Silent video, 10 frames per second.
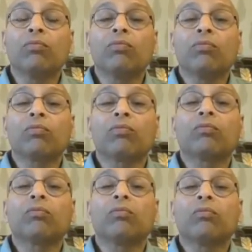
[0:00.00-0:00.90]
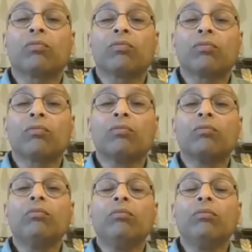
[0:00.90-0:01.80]

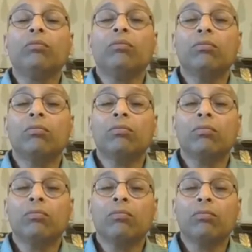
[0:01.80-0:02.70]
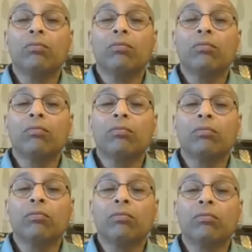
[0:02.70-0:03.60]

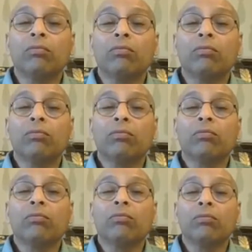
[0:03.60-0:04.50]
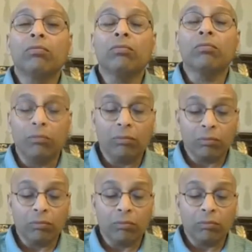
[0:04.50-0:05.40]

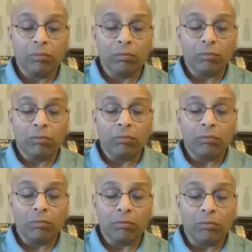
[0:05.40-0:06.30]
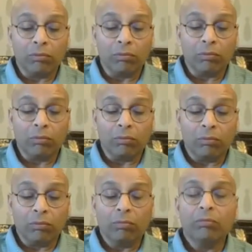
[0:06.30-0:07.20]
(not speaking)